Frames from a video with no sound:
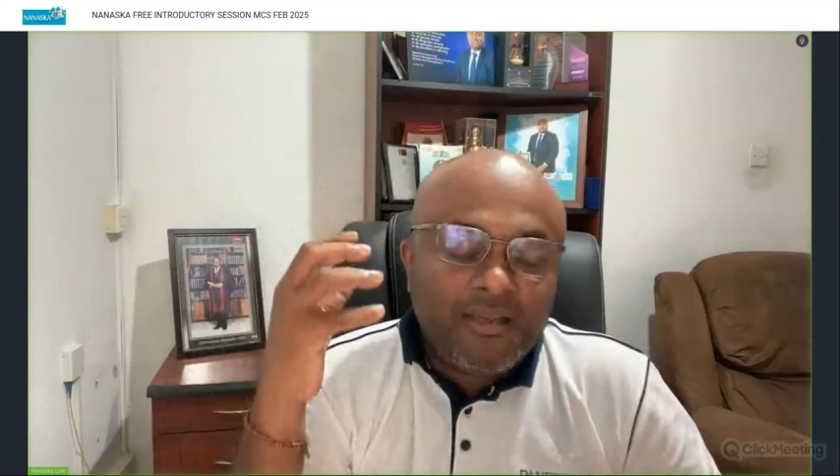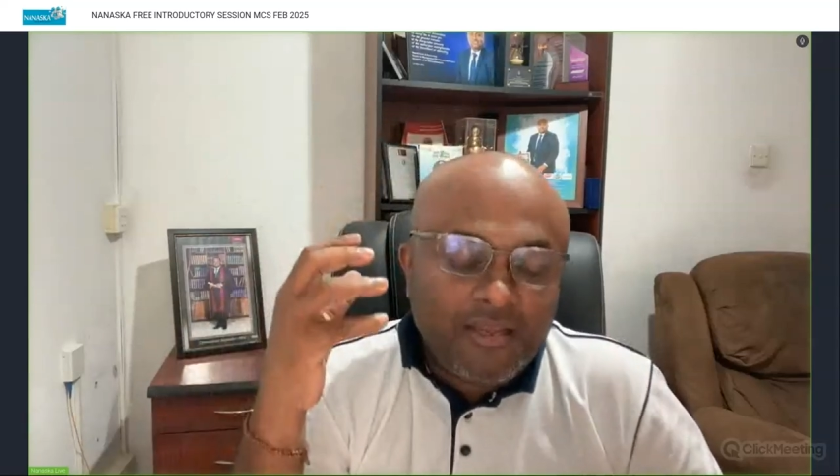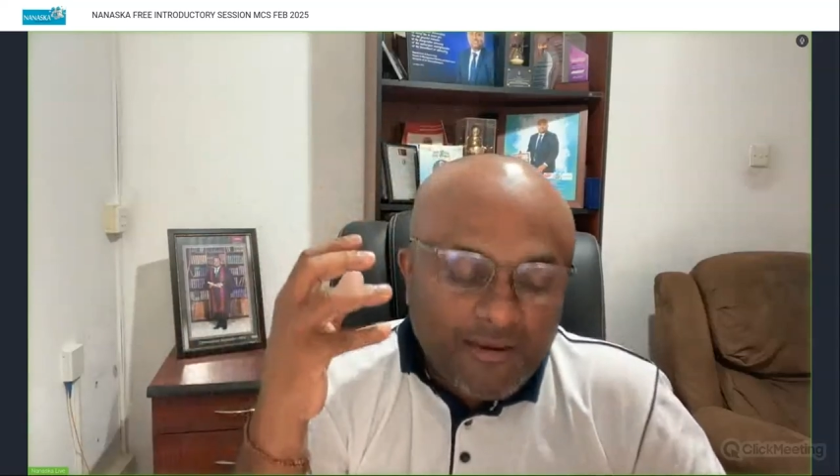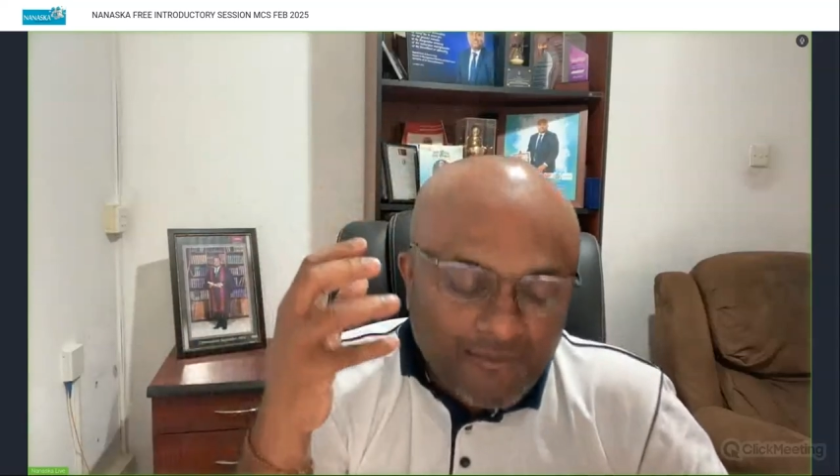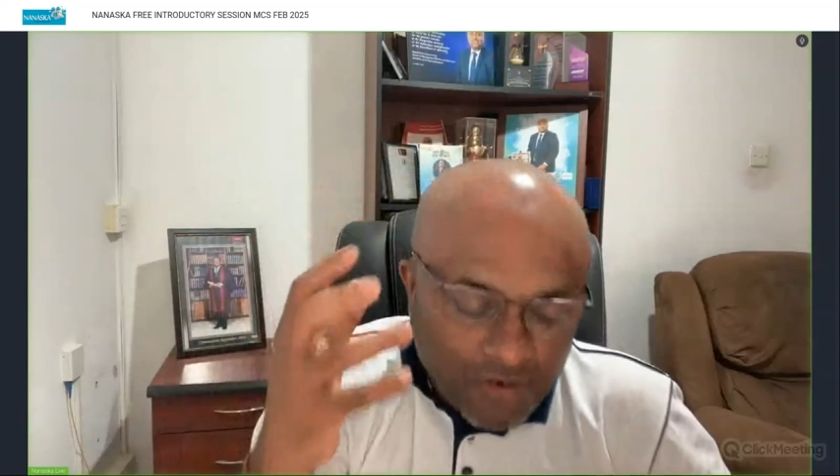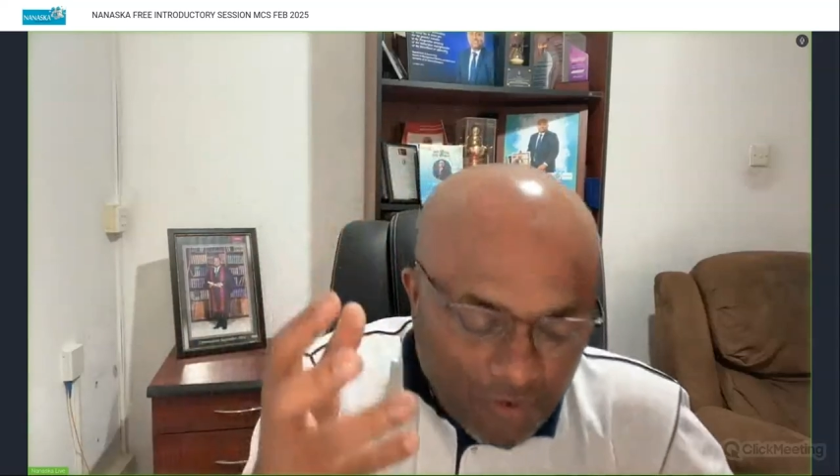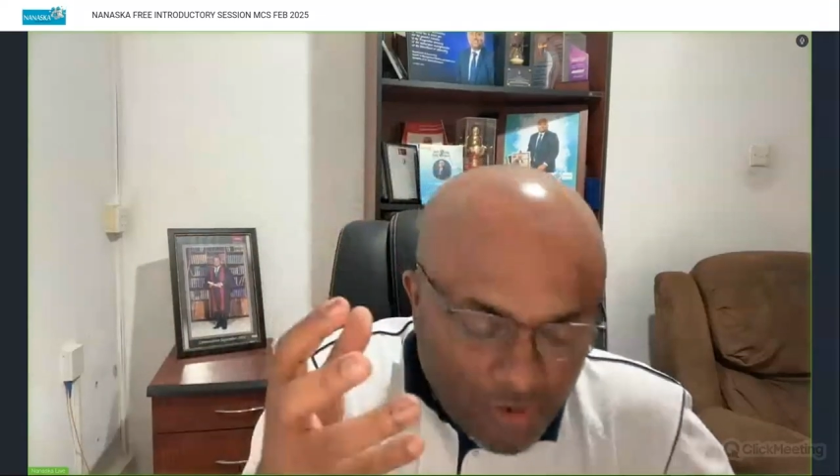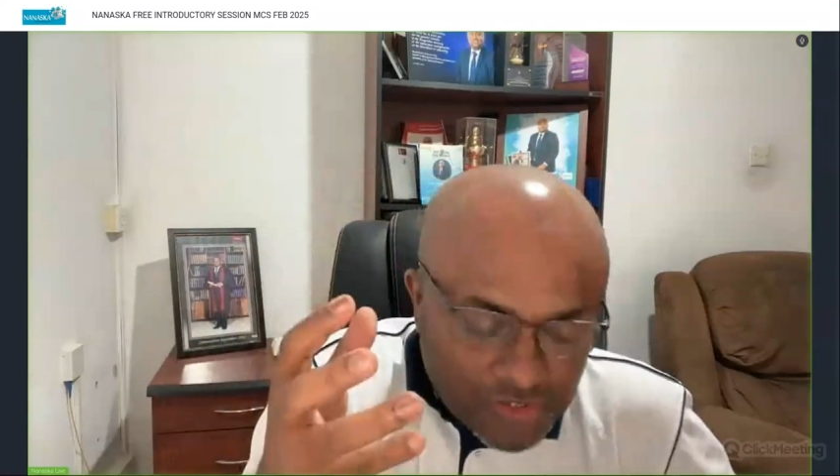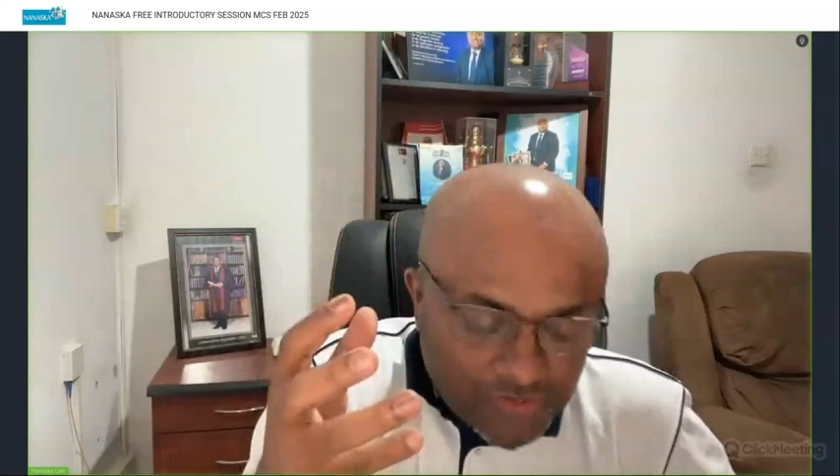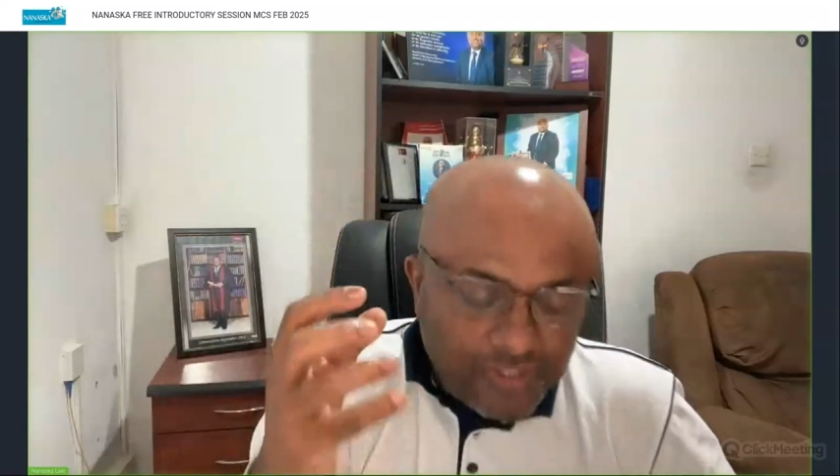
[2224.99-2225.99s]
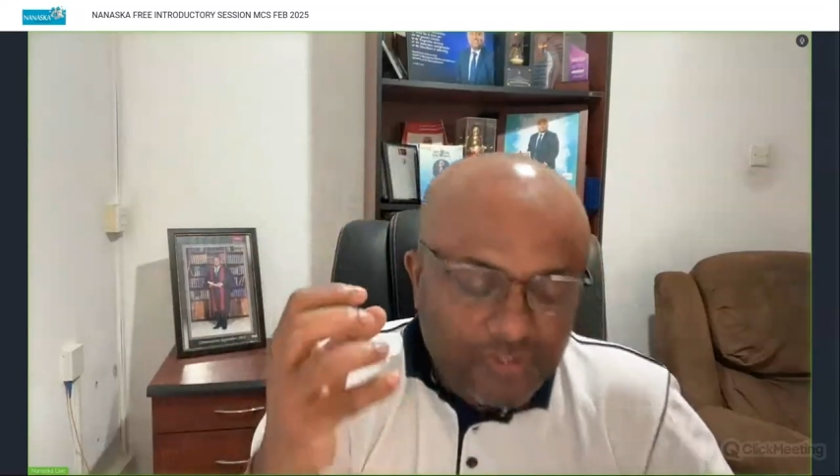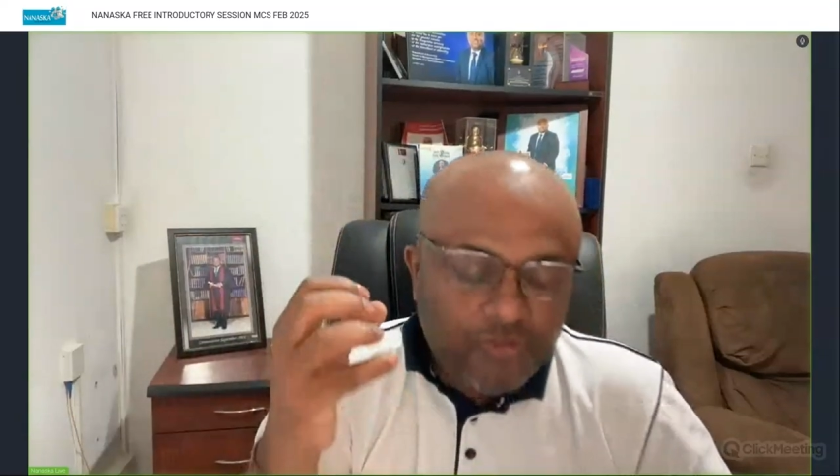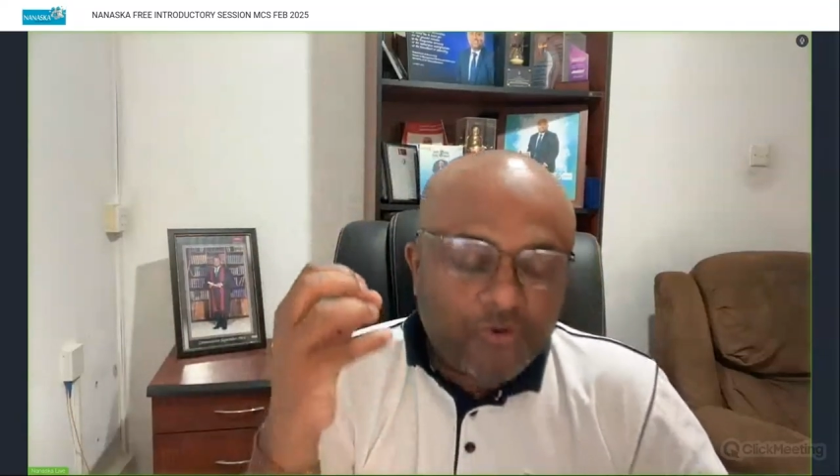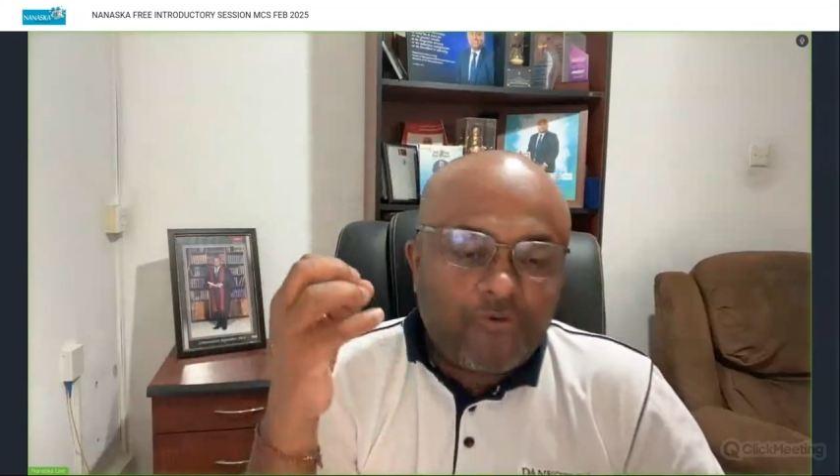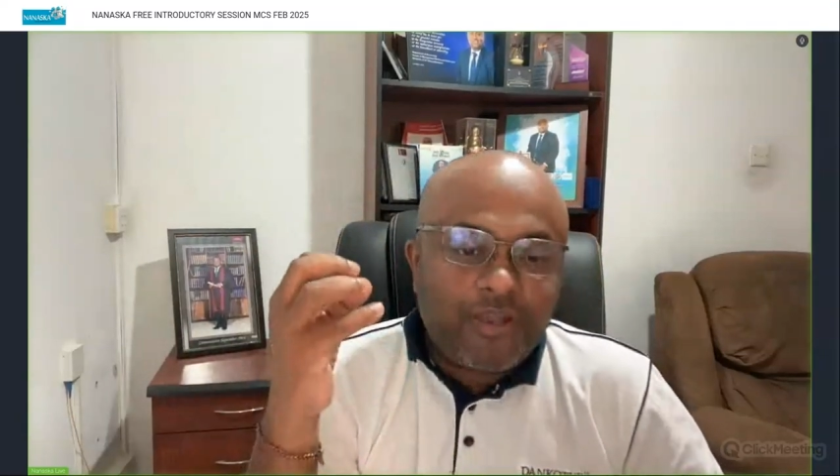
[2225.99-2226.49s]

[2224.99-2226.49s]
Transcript: In our course with you,